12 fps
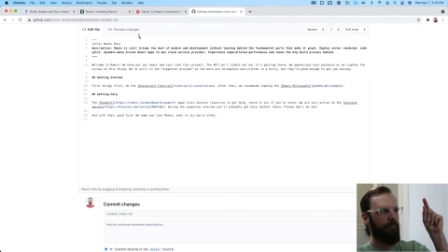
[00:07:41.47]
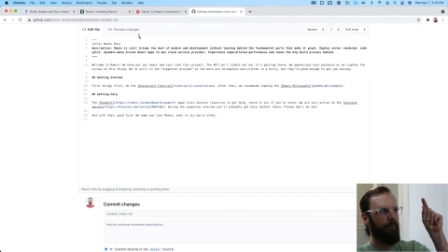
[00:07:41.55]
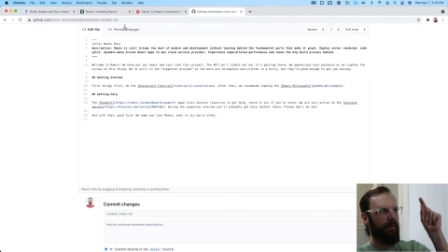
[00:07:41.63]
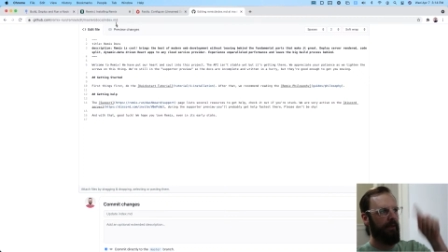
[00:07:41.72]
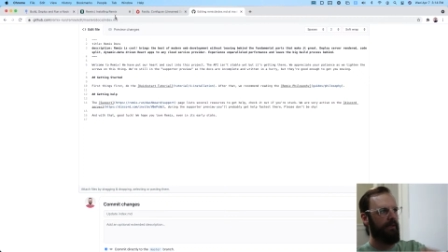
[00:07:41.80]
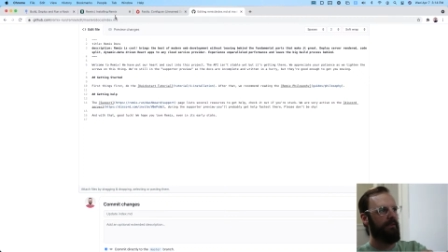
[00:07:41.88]

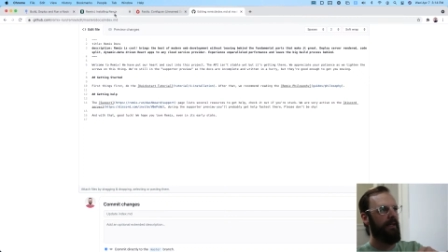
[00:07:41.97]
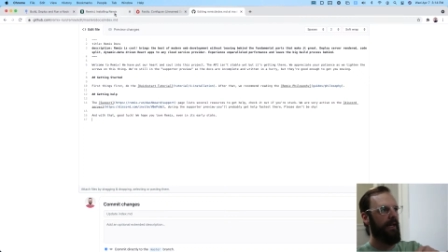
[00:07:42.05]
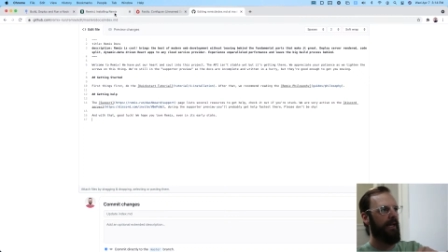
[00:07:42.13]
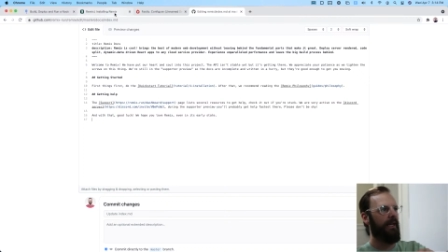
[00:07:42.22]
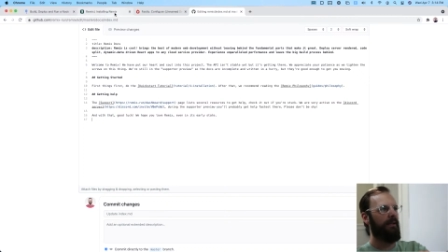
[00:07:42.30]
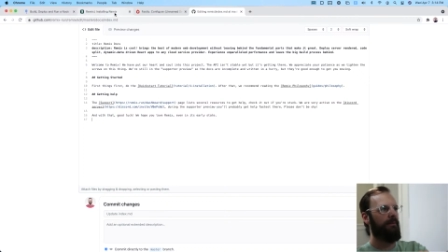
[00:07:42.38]
within a
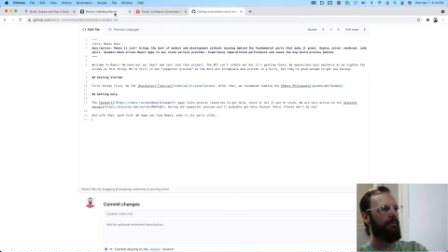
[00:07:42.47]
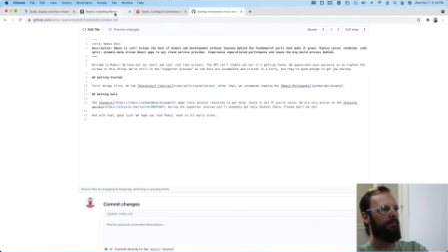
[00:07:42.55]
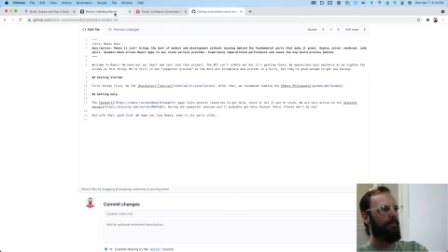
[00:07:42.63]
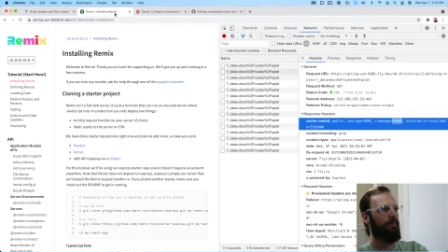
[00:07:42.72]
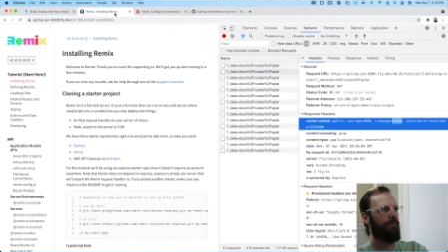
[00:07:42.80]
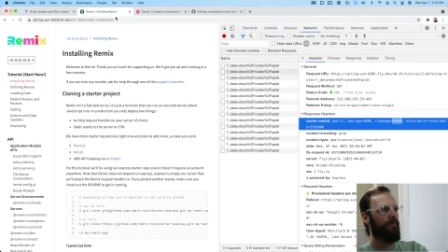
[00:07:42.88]
day,
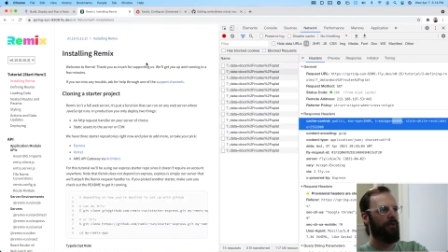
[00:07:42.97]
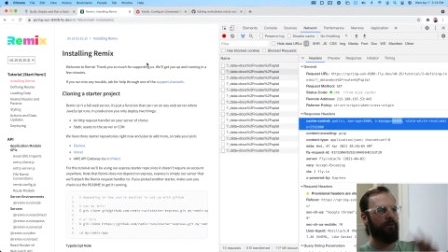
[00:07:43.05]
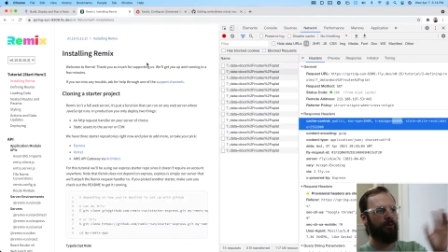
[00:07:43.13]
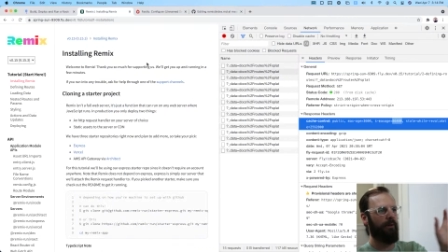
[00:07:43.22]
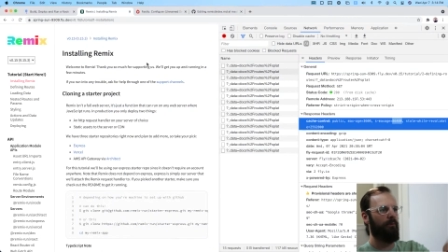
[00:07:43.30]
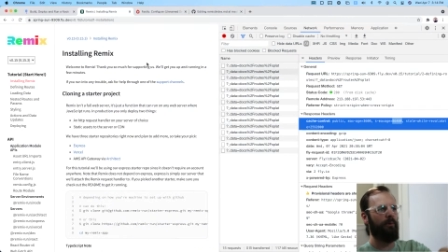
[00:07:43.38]
so
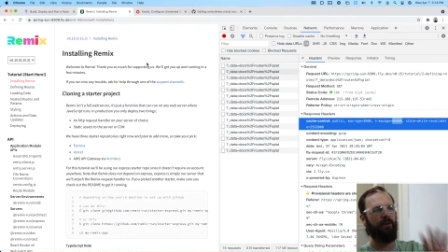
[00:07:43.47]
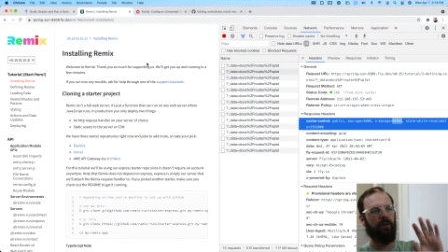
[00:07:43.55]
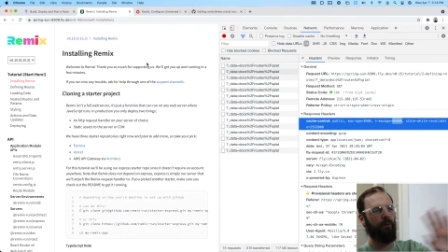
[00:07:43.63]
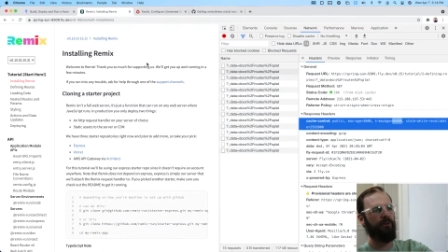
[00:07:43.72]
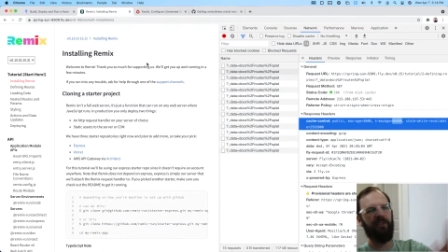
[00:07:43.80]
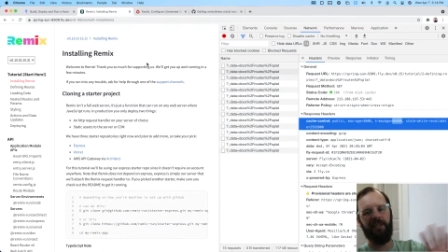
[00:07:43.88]
everyone, no
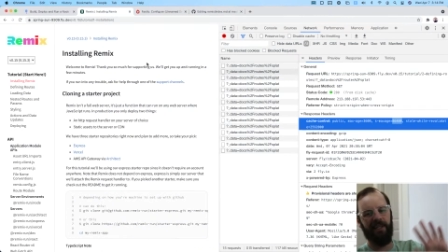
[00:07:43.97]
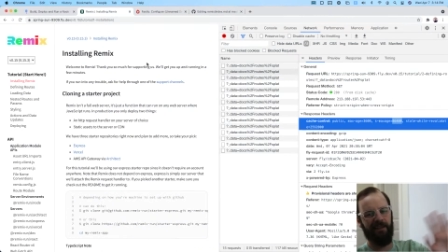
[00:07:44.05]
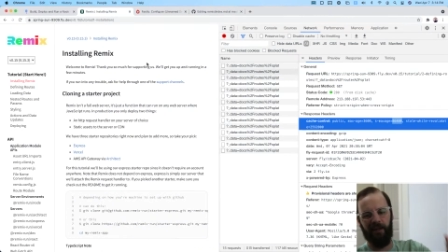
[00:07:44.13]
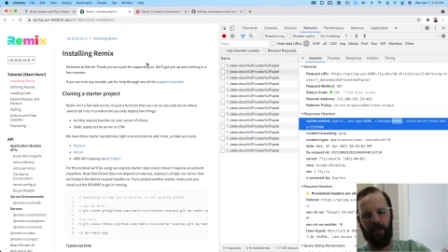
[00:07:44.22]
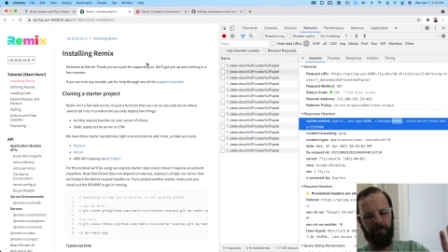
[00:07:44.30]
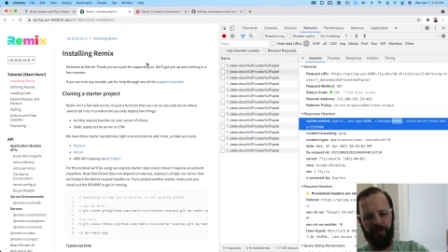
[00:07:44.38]
one's going to get
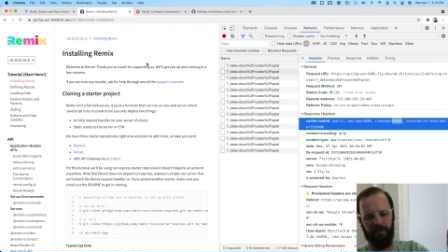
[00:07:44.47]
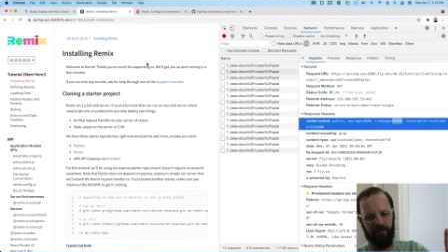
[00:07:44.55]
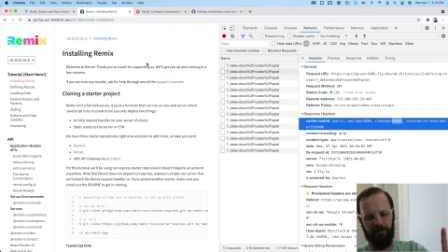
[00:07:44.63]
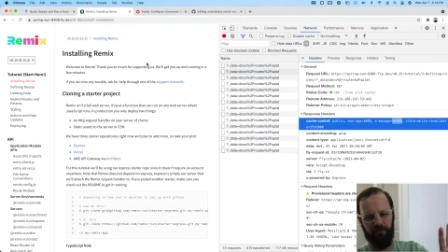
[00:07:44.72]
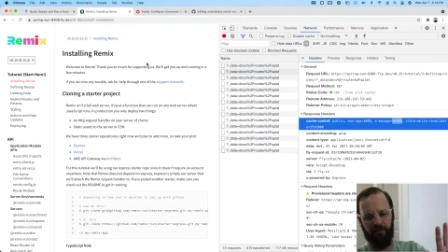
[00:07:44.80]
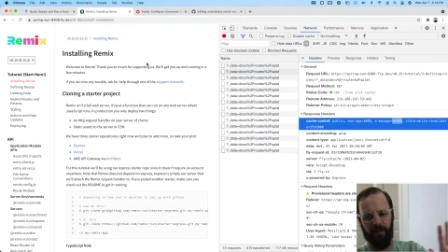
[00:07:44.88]
the
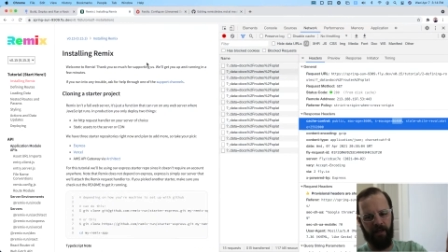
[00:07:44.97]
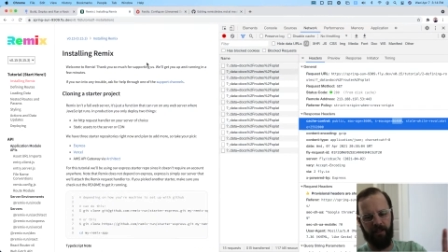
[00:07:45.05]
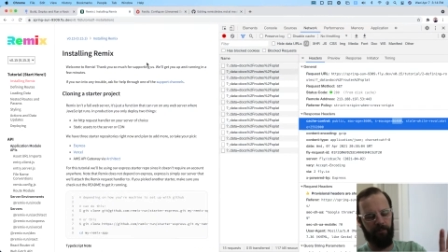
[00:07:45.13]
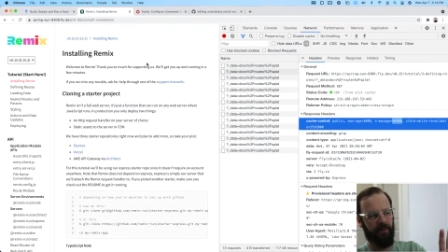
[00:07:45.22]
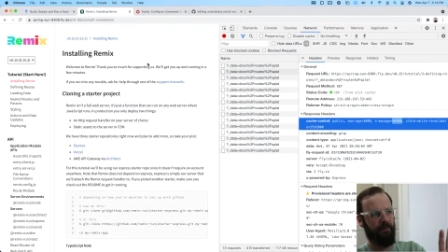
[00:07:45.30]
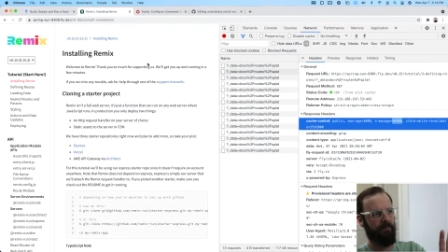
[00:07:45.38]
updated
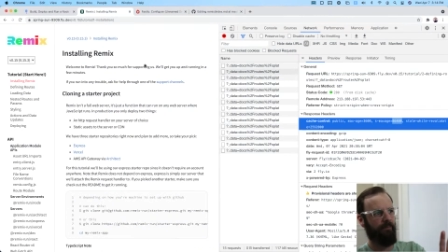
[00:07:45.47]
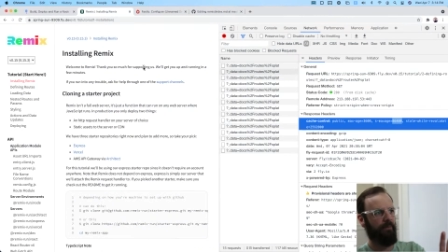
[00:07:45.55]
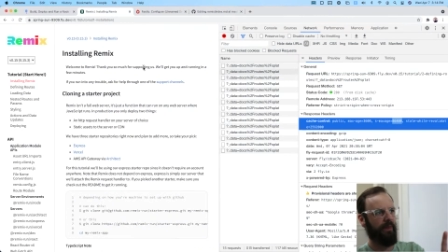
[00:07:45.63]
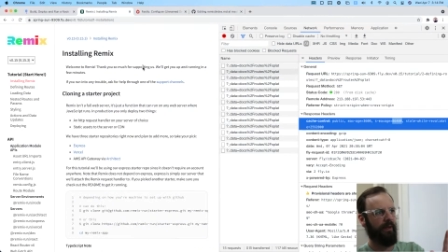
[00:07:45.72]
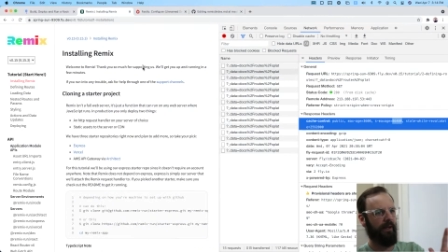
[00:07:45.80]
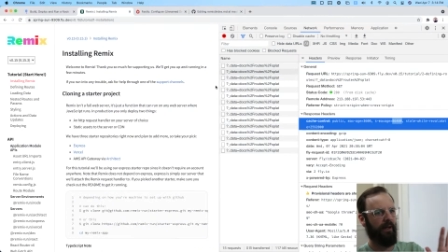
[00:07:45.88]
document
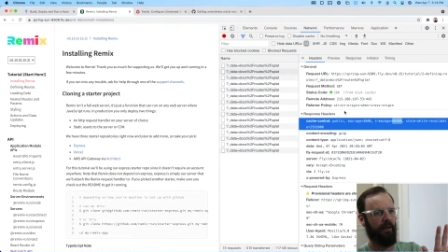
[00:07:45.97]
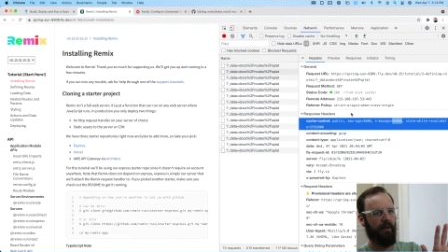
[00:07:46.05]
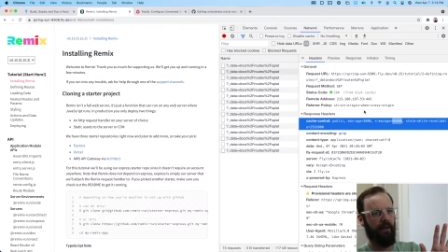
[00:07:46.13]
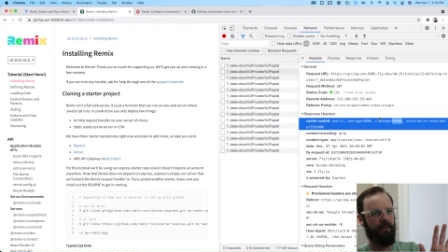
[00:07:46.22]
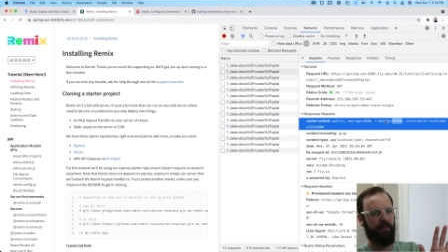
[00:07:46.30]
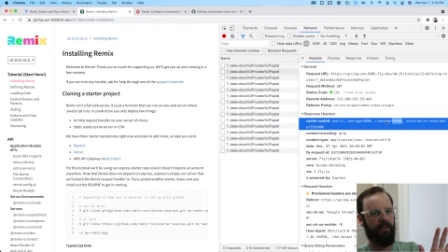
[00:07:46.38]

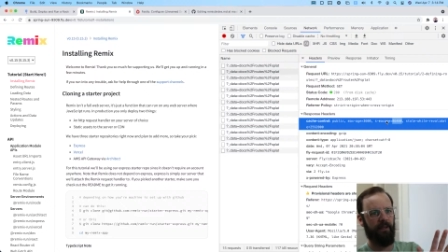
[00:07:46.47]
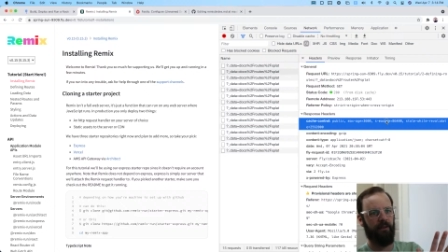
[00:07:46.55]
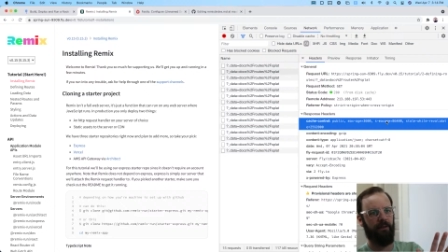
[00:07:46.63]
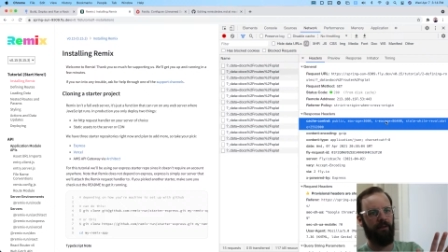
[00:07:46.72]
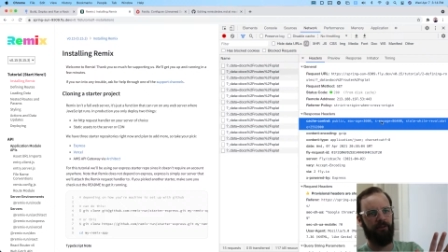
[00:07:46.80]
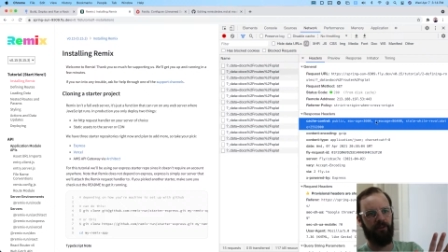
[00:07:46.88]

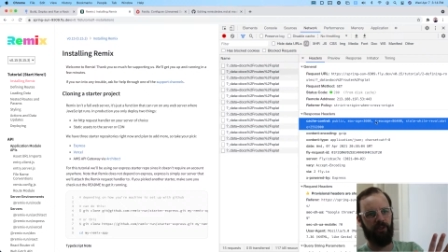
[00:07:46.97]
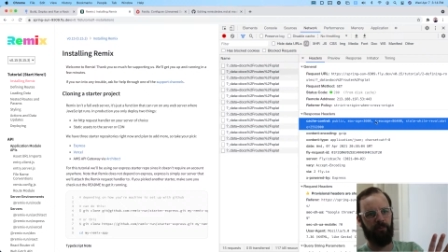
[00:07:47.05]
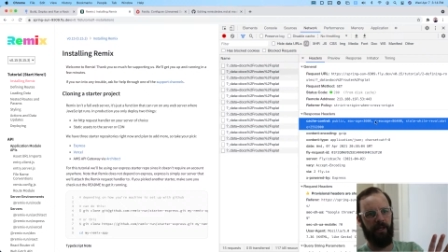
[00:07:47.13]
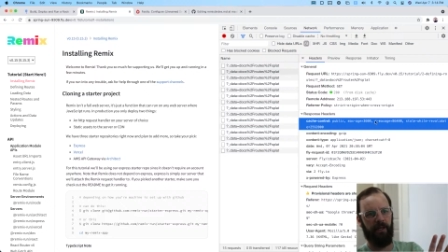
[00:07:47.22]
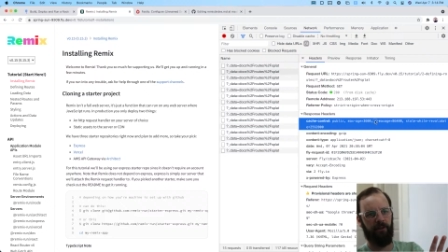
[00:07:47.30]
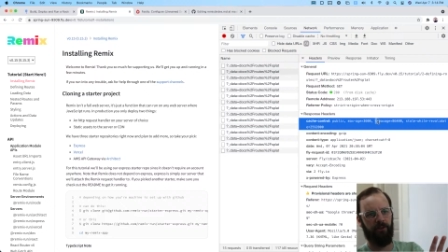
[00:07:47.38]
until this
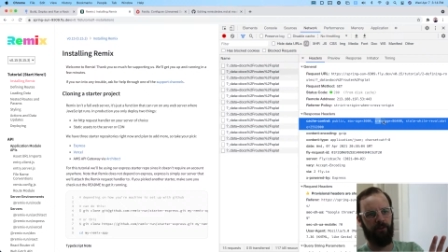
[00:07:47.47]
expires.